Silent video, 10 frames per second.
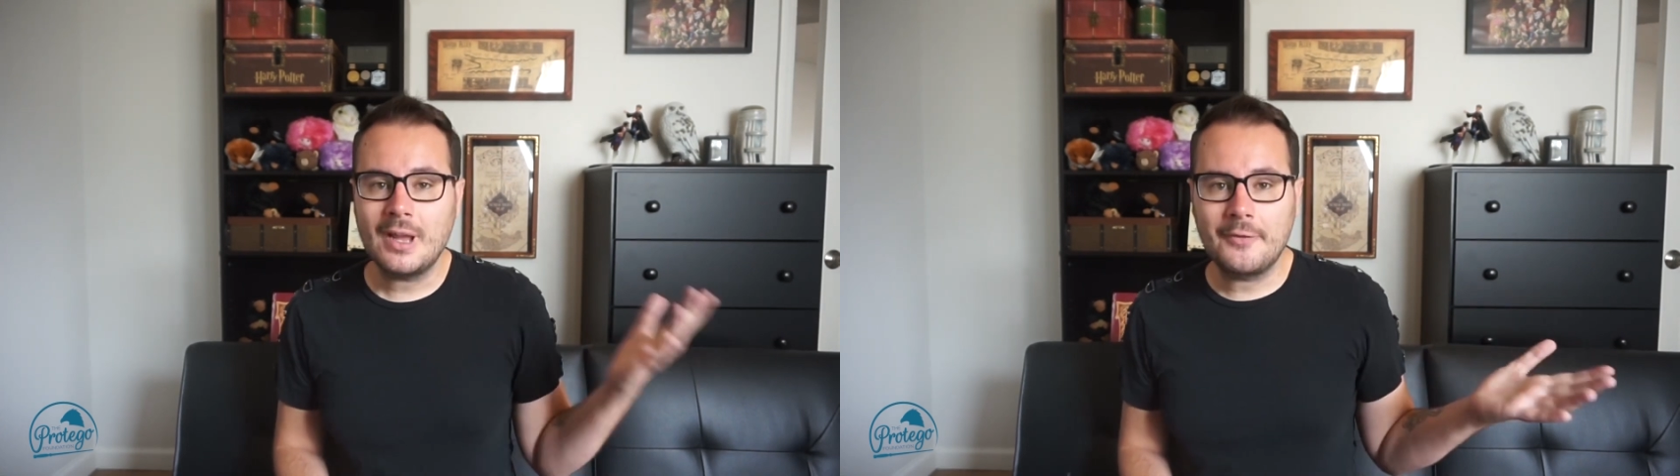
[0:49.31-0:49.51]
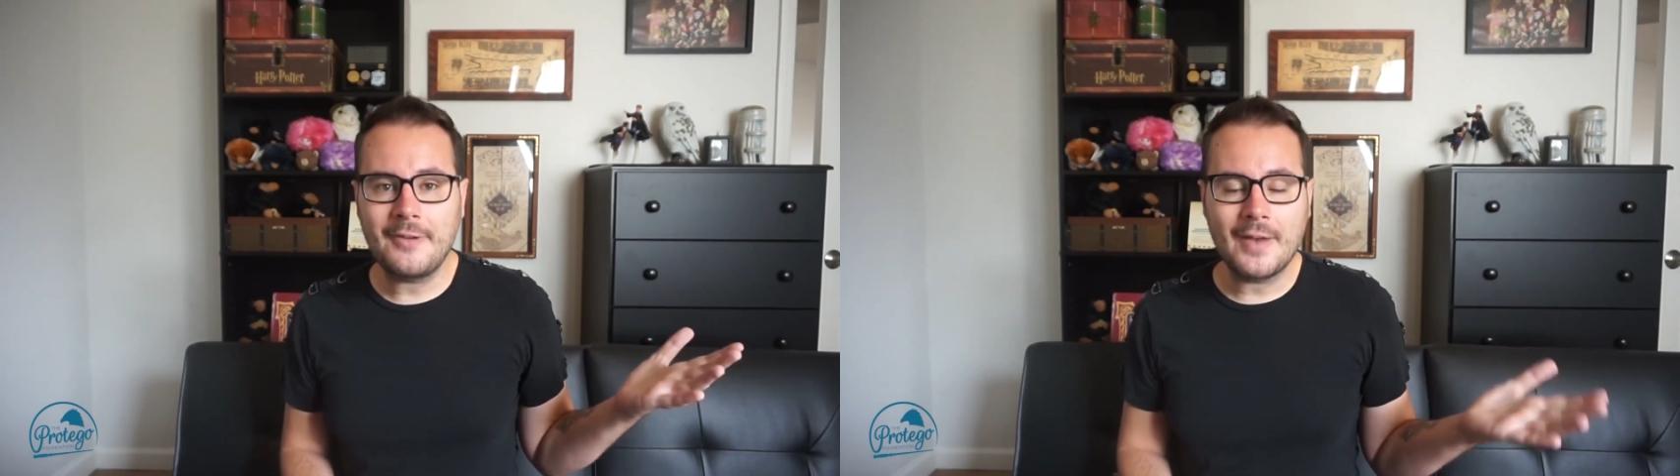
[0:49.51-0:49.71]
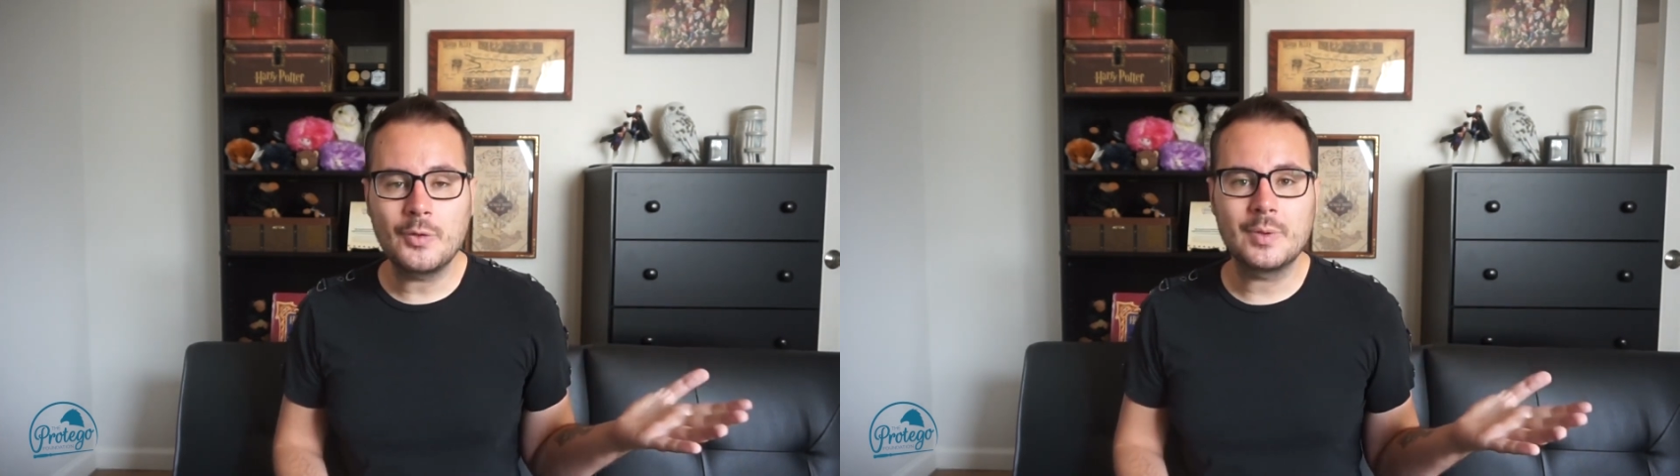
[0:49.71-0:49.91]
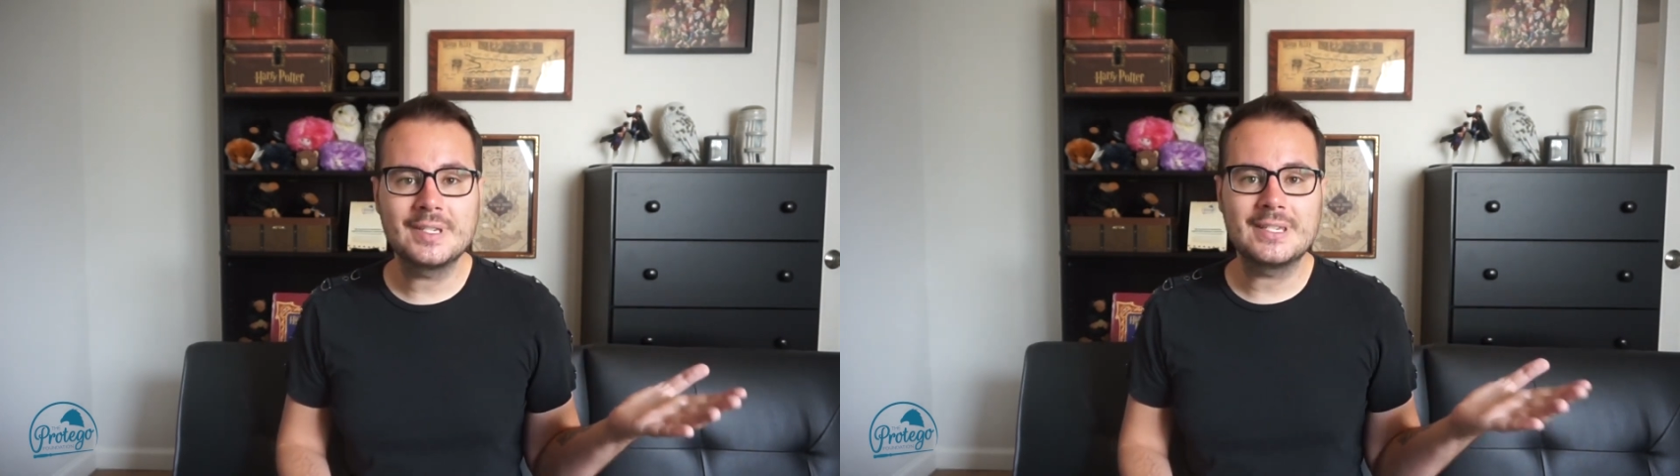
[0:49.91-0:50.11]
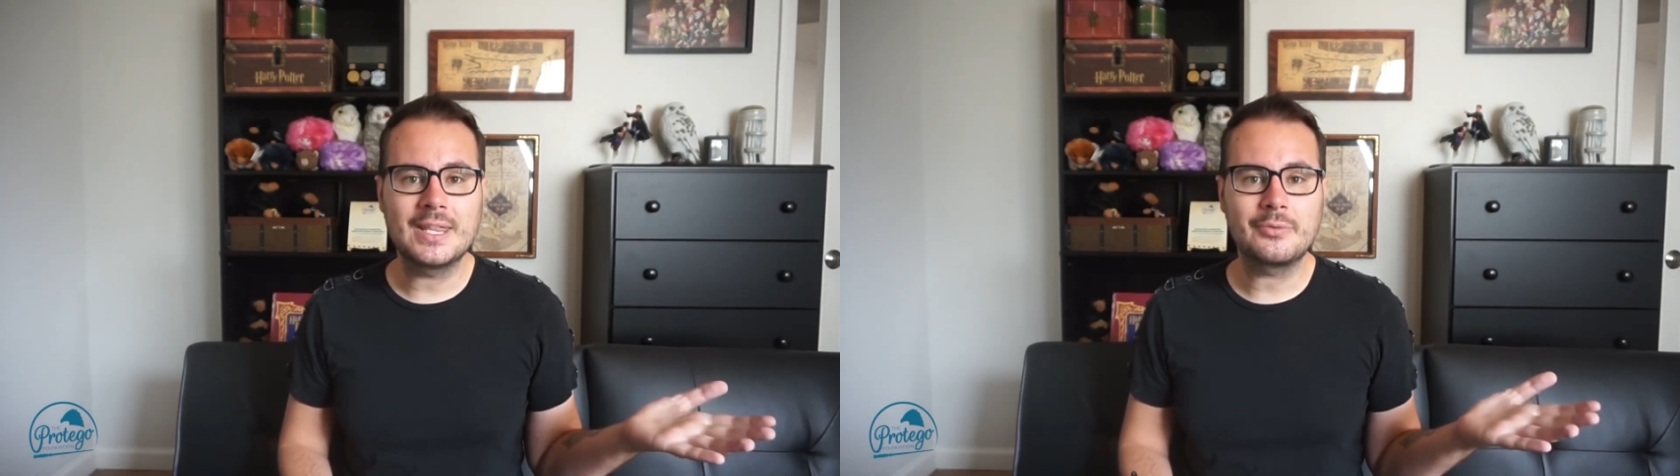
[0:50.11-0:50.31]
a
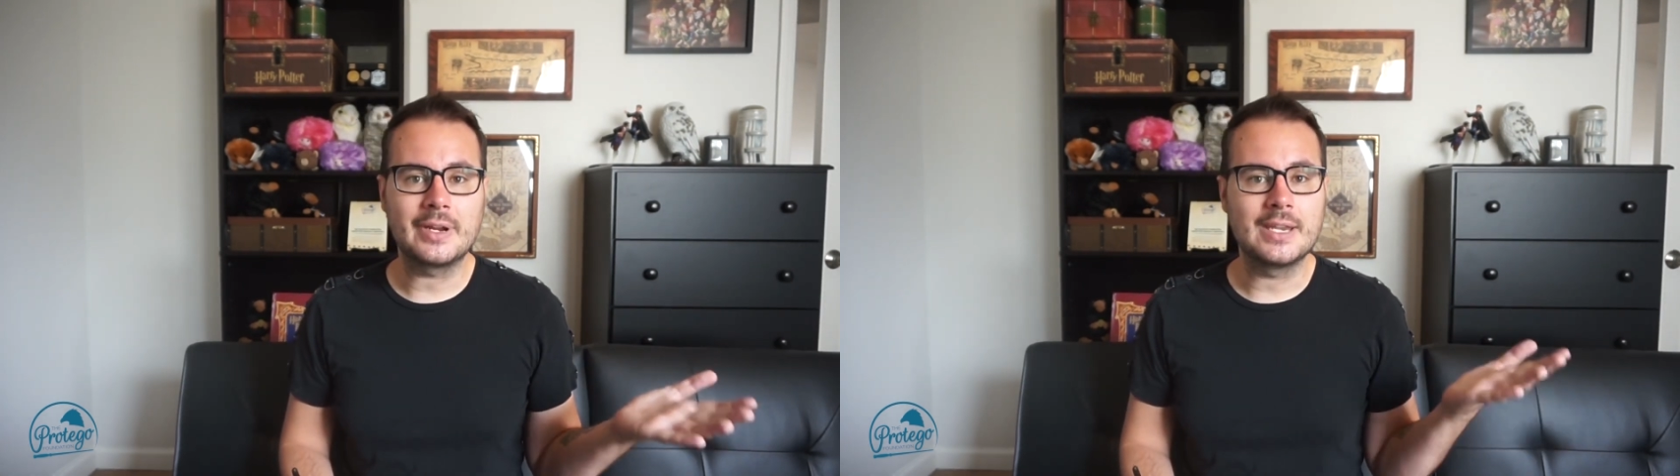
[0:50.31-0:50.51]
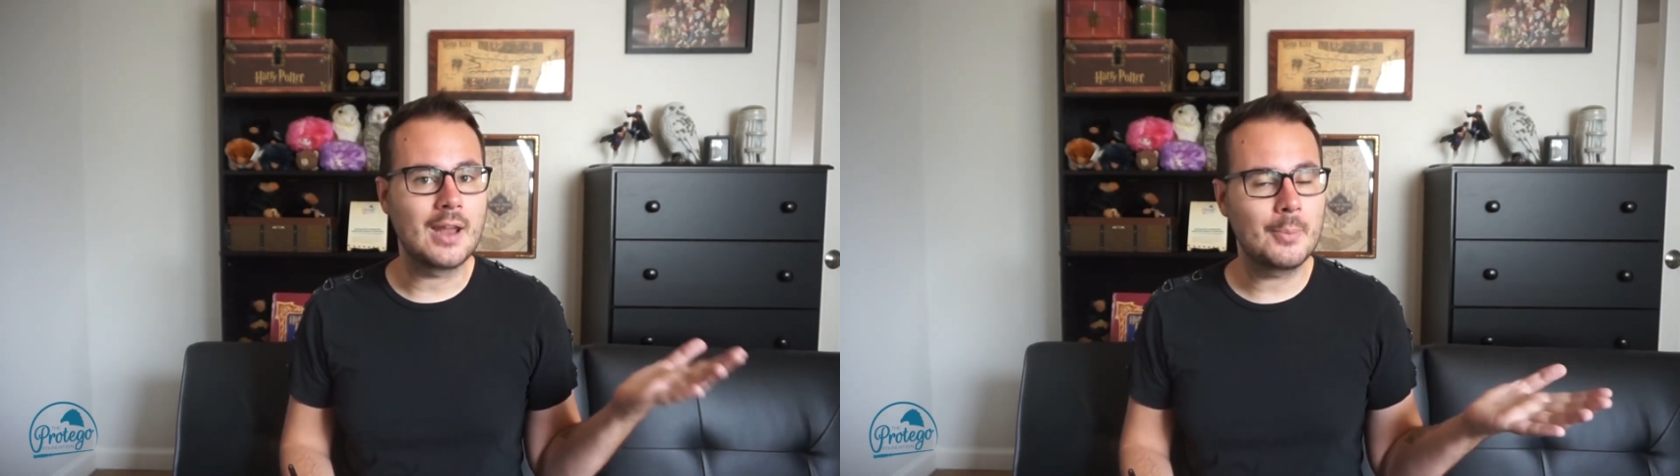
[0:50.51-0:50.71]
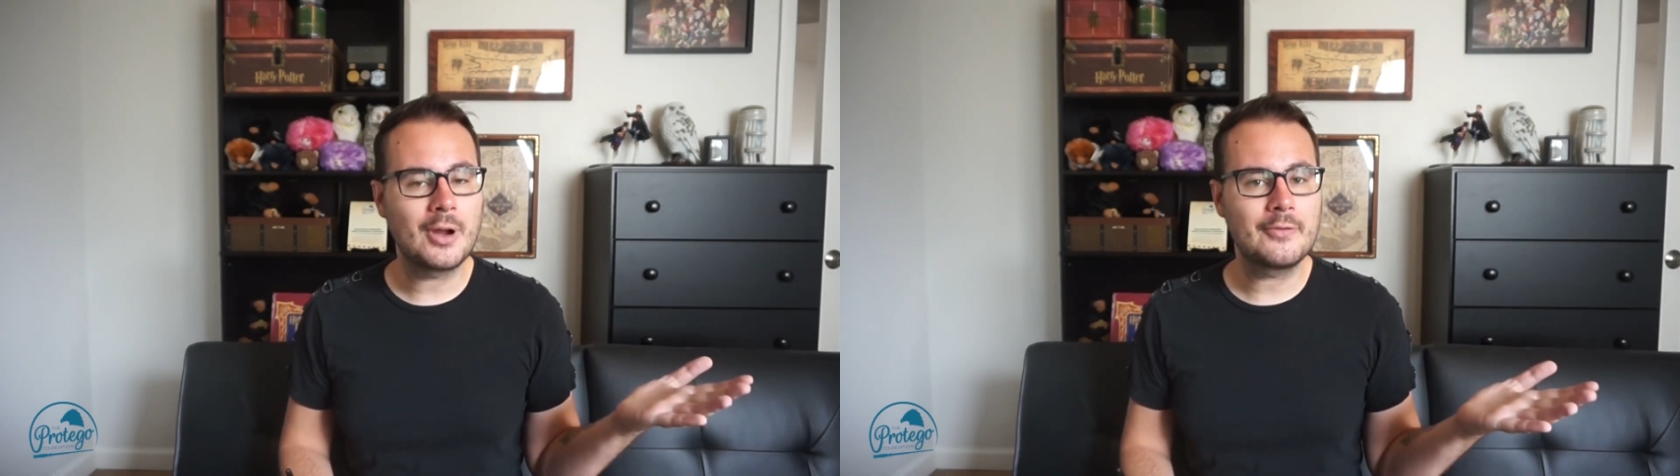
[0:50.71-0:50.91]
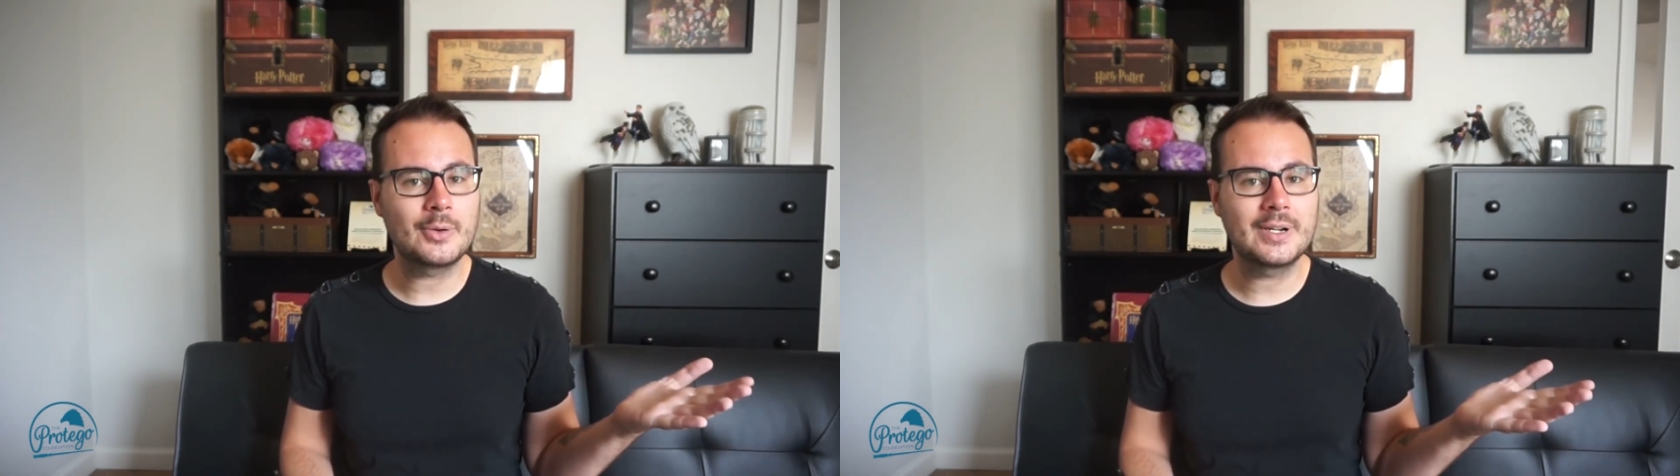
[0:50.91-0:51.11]
501c3 nonprofit